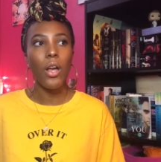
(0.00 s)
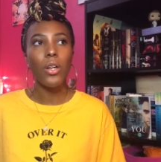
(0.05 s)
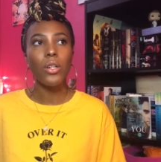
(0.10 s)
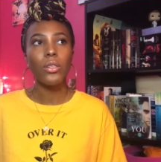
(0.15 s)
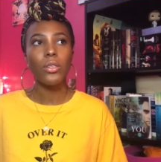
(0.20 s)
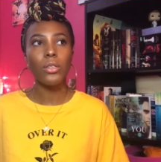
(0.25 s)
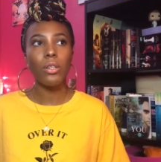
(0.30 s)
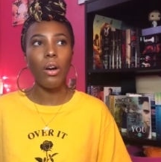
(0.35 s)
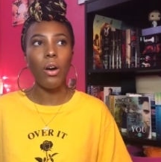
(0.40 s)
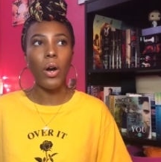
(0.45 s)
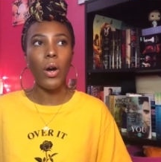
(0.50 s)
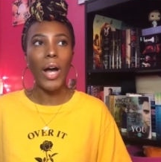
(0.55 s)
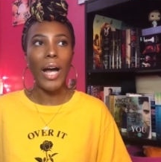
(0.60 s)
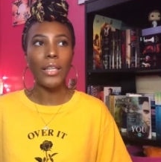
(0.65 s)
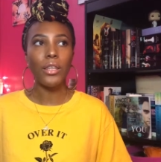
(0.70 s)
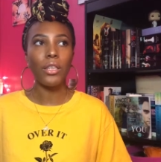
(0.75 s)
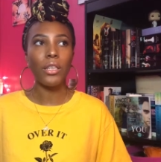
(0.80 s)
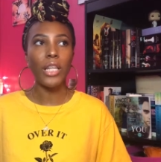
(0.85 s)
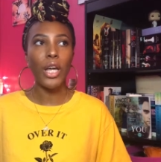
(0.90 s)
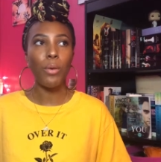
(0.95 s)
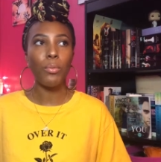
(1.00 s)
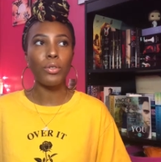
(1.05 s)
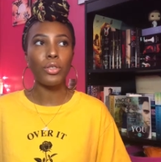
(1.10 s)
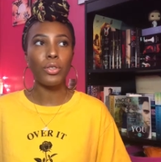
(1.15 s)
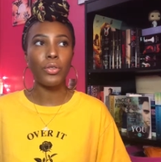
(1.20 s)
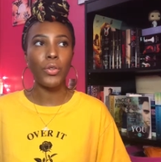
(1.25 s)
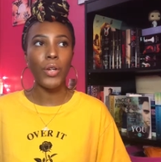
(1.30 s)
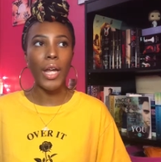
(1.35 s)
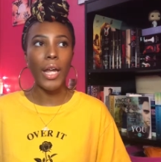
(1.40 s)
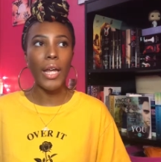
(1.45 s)
So I thought that was
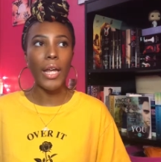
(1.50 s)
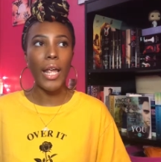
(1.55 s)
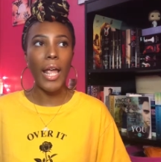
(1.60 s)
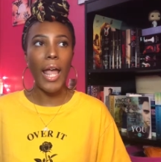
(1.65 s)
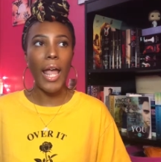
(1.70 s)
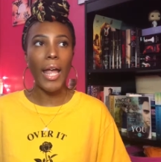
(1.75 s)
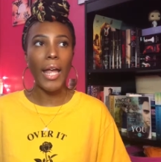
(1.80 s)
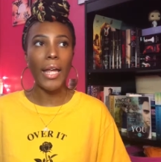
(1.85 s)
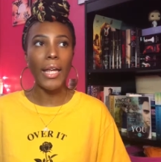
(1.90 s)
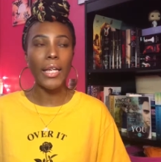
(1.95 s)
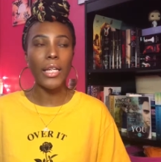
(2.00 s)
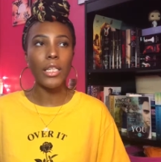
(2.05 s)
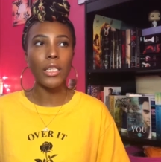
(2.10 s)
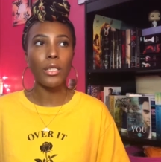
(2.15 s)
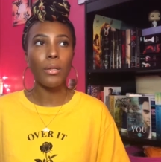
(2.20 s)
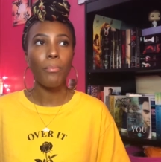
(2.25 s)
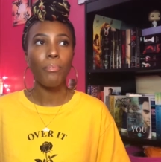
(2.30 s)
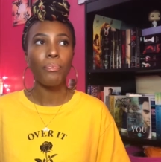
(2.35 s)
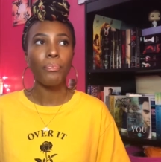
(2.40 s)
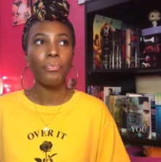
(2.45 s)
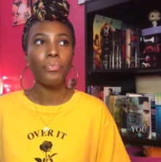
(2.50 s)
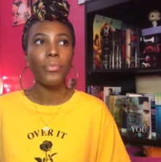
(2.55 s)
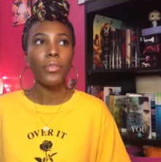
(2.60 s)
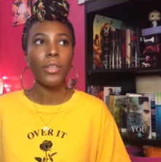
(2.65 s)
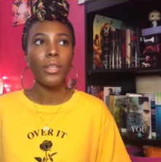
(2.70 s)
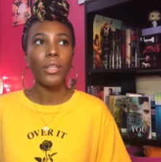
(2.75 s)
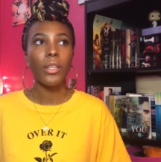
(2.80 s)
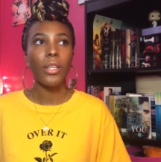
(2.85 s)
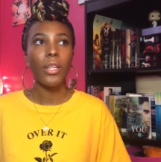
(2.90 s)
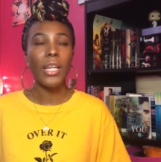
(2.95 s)
great. And
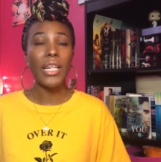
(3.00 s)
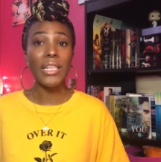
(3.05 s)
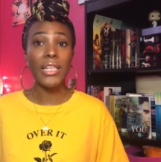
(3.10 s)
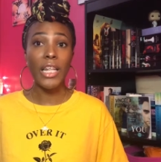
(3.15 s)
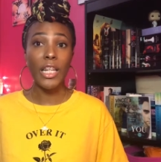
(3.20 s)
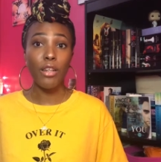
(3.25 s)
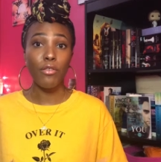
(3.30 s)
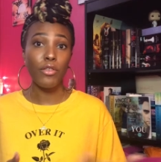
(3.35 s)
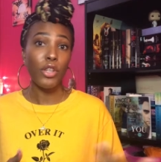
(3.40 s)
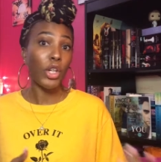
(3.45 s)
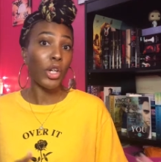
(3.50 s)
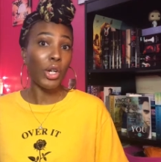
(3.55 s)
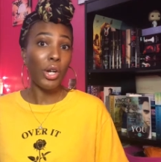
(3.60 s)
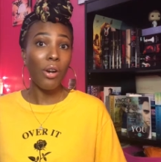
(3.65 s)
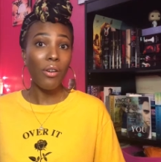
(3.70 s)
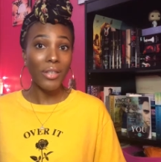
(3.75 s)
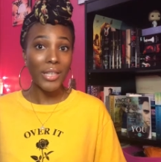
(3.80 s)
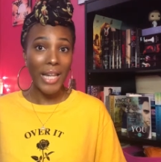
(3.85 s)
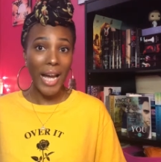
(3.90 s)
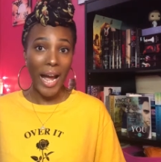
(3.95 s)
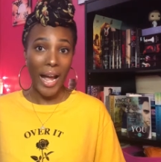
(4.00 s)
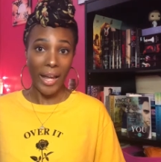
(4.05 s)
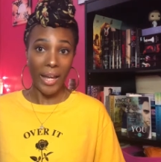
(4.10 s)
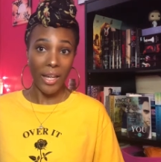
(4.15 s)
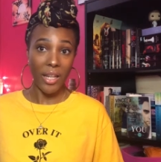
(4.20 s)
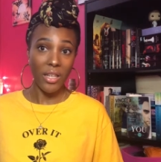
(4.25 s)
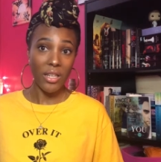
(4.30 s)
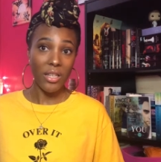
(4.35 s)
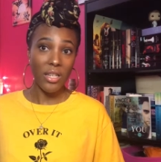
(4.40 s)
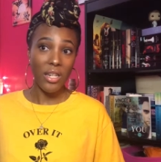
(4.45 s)
instead of the girl
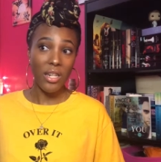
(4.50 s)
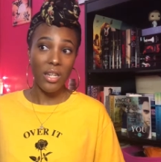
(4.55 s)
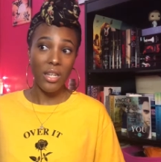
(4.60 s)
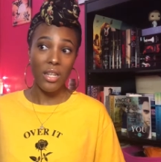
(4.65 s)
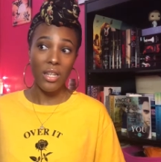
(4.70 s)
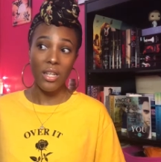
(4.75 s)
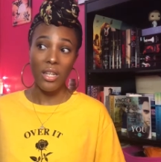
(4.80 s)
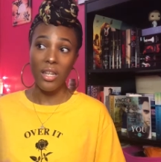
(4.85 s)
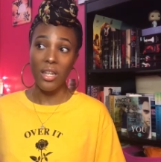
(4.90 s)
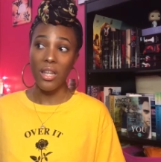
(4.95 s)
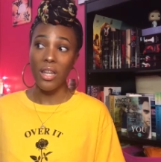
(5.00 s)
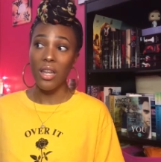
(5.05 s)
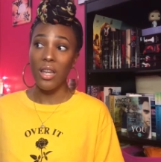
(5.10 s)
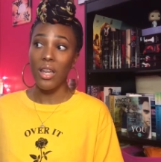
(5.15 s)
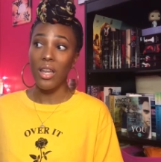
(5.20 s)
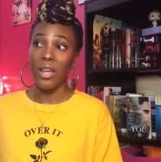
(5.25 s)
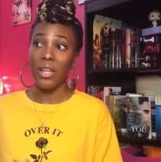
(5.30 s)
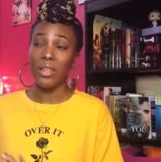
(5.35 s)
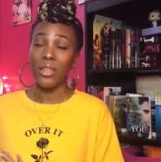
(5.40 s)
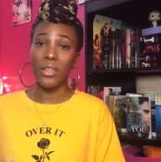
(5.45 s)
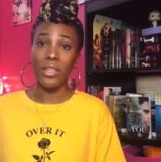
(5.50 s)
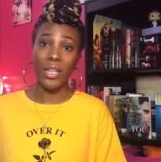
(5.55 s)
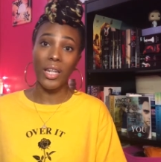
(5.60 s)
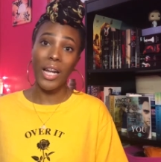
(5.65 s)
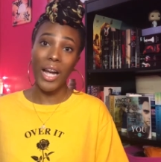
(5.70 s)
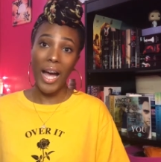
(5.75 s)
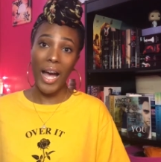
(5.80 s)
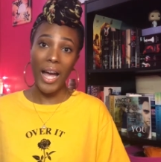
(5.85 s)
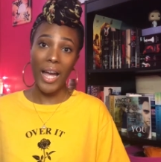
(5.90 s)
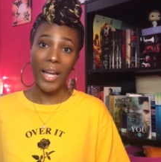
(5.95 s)
dying, the
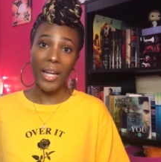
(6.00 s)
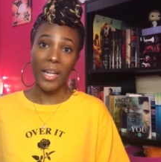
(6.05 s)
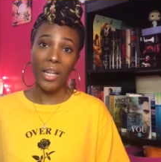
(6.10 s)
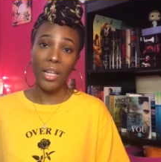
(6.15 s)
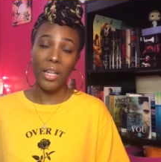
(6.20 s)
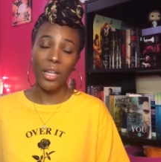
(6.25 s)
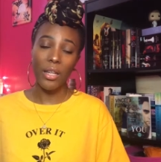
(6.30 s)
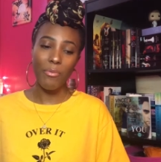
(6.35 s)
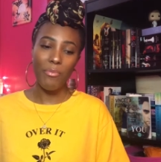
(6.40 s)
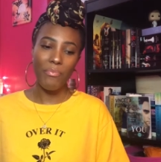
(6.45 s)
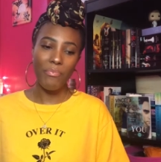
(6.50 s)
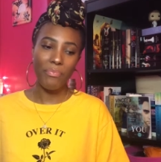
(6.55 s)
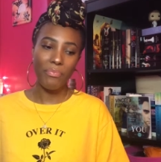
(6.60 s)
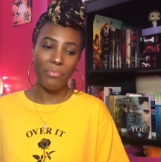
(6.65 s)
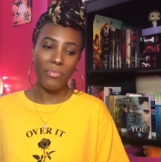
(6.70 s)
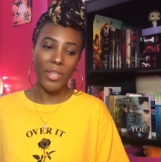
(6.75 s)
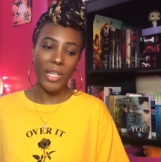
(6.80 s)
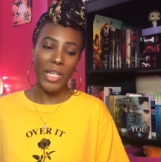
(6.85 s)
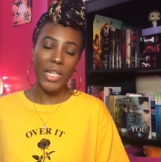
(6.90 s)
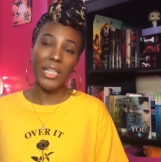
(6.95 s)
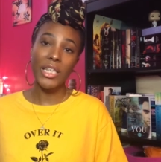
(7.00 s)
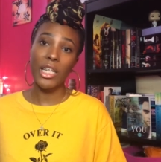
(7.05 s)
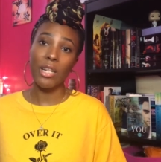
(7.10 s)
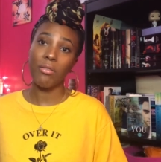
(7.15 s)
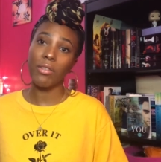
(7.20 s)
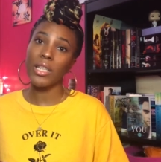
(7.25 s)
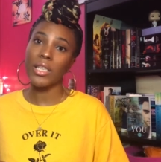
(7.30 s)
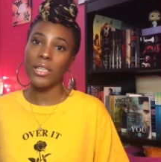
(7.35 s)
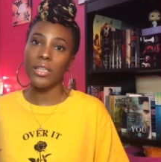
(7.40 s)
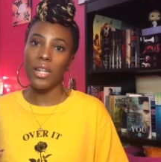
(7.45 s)
guy, his
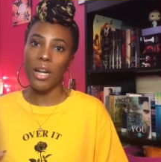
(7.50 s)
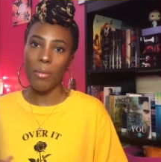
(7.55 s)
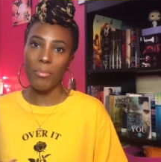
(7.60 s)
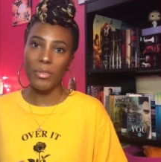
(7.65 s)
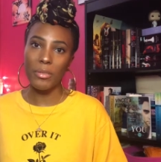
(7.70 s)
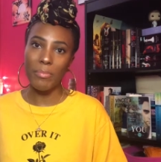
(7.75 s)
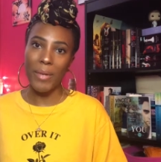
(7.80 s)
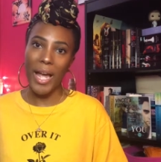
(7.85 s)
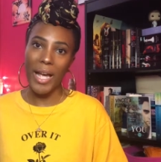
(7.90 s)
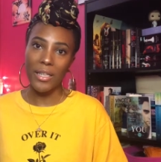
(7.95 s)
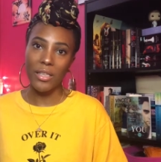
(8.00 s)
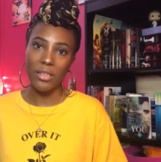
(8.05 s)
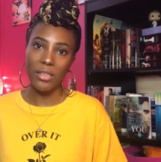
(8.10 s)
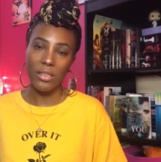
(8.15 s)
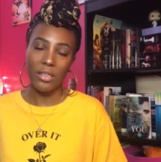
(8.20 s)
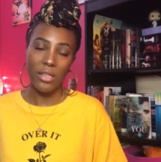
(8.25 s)
illness comes back